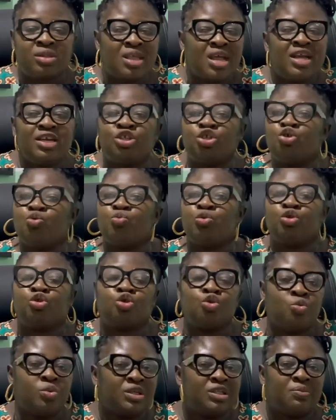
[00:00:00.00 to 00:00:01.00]
things you would
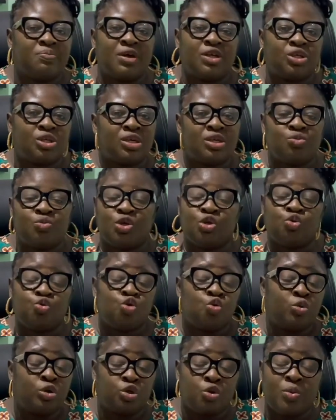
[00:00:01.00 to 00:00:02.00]
do with
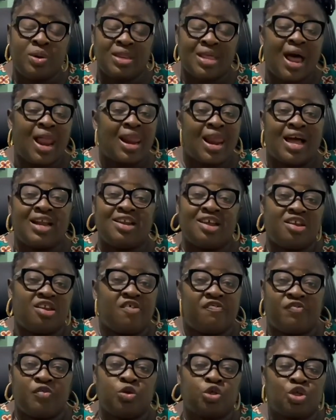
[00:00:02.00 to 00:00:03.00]
you will do with that land in the
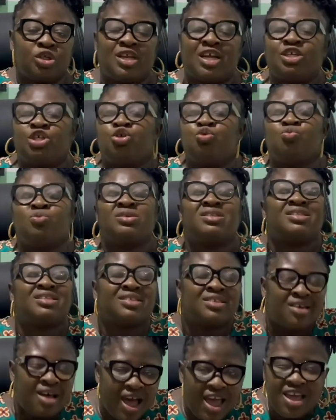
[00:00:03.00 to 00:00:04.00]
future that you will
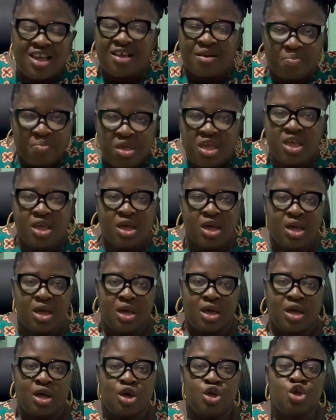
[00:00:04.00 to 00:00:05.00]
thank me.
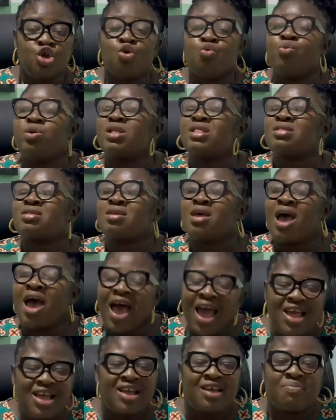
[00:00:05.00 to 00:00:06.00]
You will
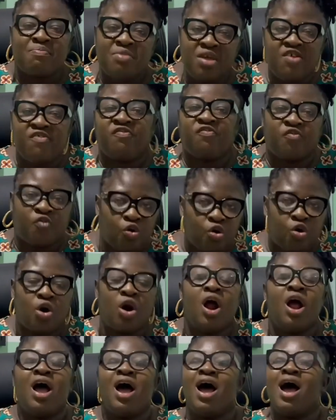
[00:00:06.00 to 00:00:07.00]
thank me
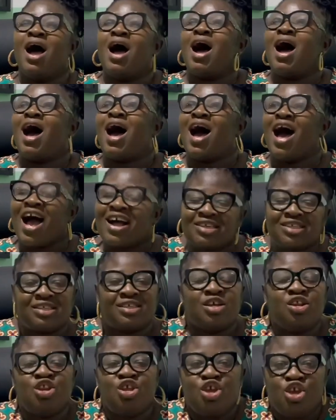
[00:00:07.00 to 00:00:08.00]
for
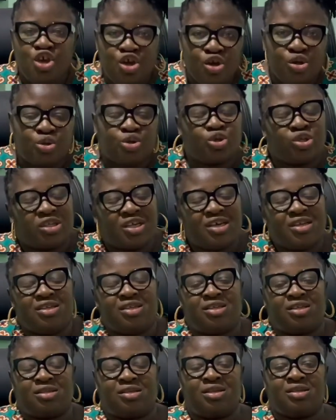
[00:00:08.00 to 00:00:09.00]
asking you to take
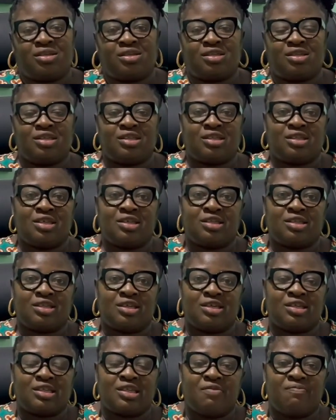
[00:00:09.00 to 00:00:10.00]

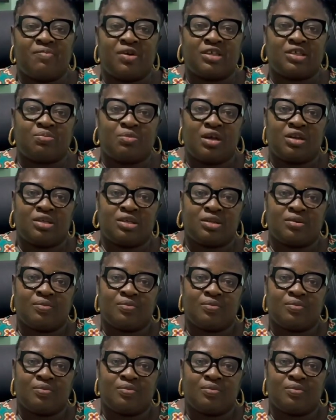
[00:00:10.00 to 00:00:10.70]
this investment.